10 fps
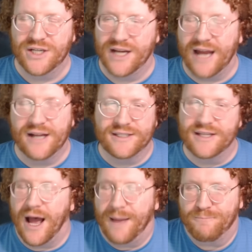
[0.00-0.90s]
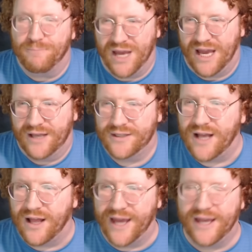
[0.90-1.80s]
And again, it's not me. It's
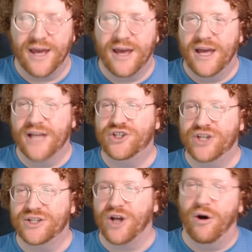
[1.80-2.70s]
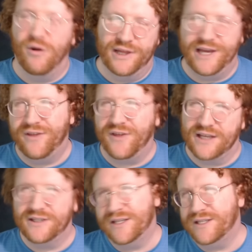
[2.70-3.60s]
not like it's just, oh, Lee
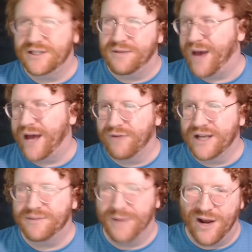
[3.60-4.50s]
thinks this is a bad resume.